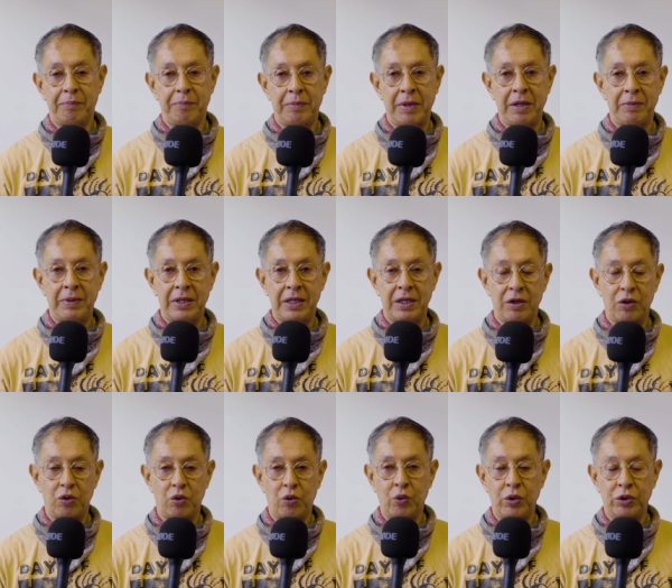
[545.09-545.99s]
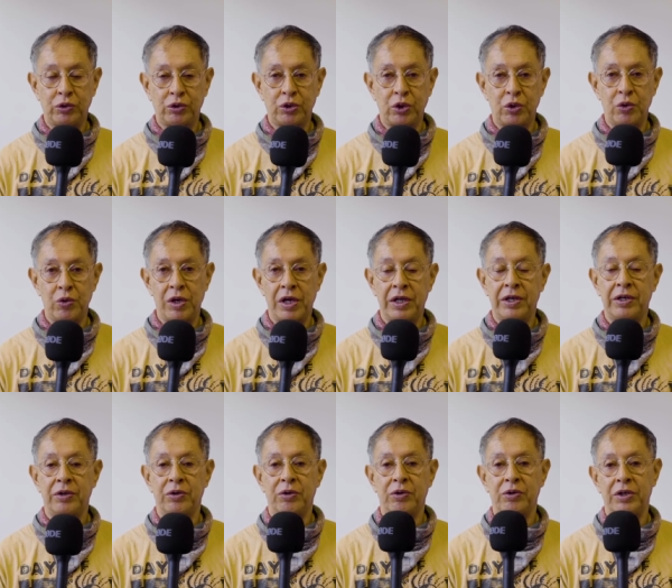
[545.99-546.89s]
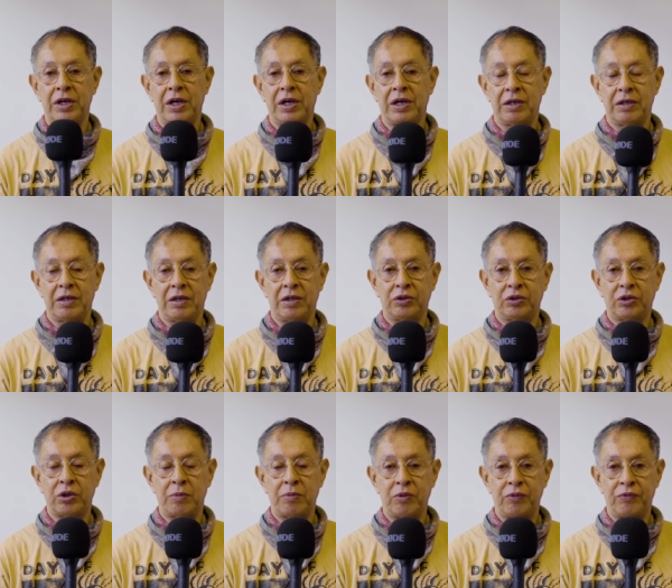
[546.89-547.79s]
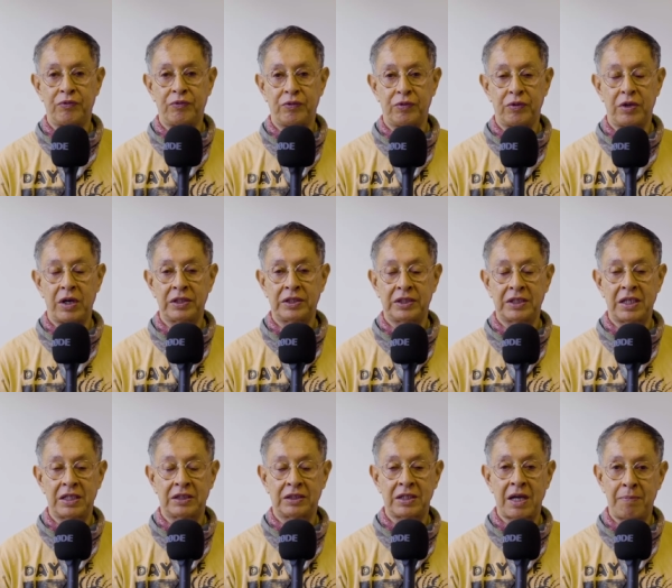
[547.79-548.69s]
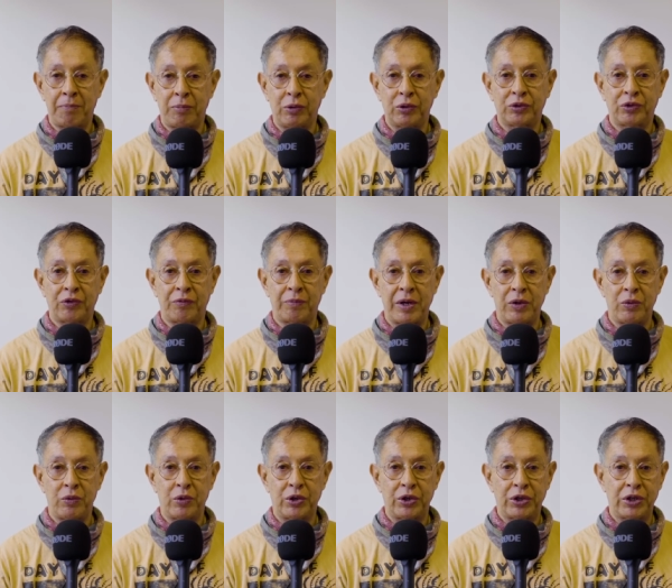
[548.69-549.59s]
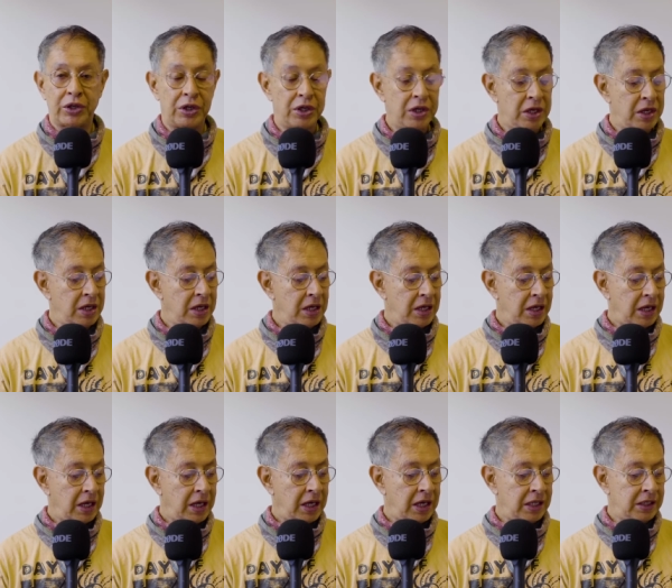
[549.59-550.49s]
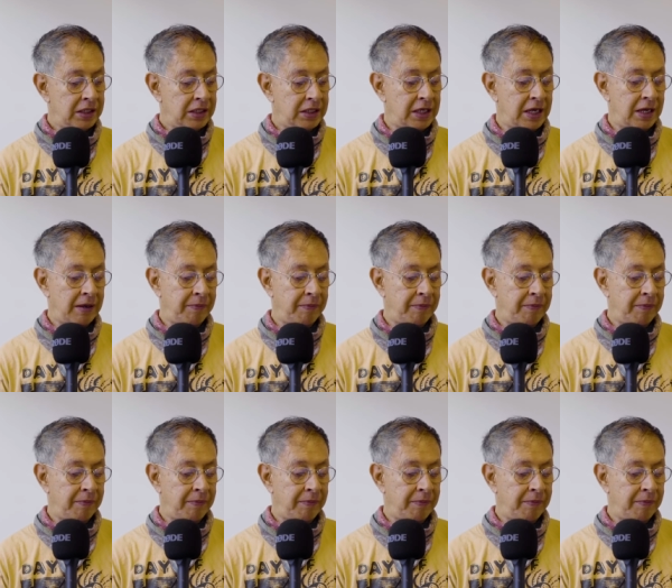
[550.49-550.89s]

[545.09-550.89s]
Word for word: maybe we'll show you later on some of samples of my work. And